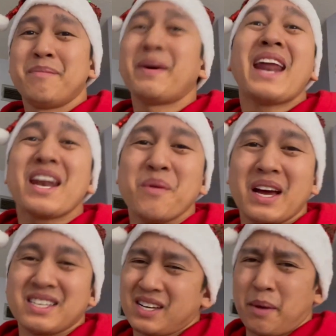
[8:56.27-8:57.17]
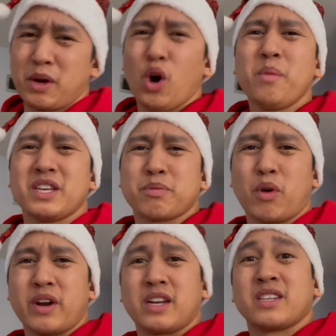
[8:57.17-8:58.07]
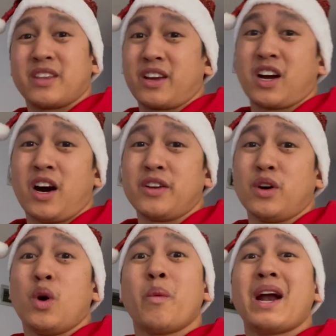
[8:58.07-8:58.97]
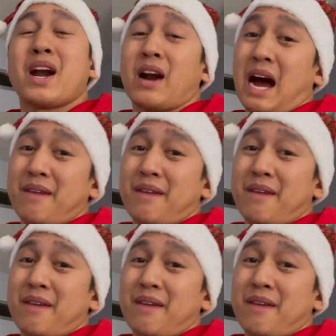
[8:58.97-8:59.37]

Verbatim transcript: But anyways, coming home this morning to the condo where I